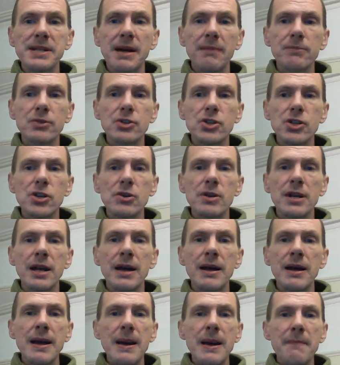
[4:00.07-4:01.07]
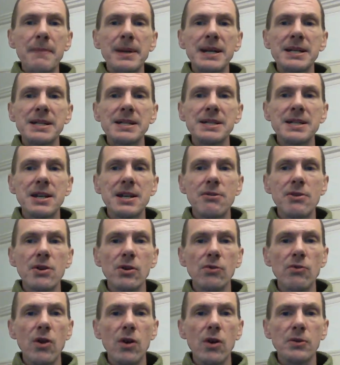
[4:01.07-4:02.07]
some junior
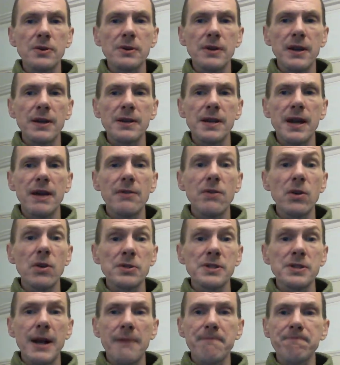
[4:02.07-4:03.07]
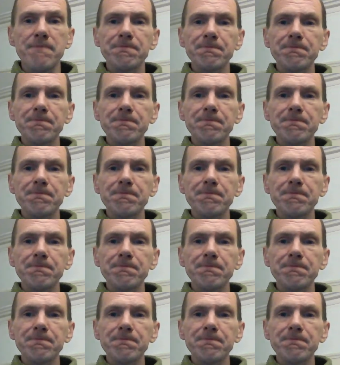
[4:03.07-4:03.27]
ministerial role uh, uh, roles. Yeah.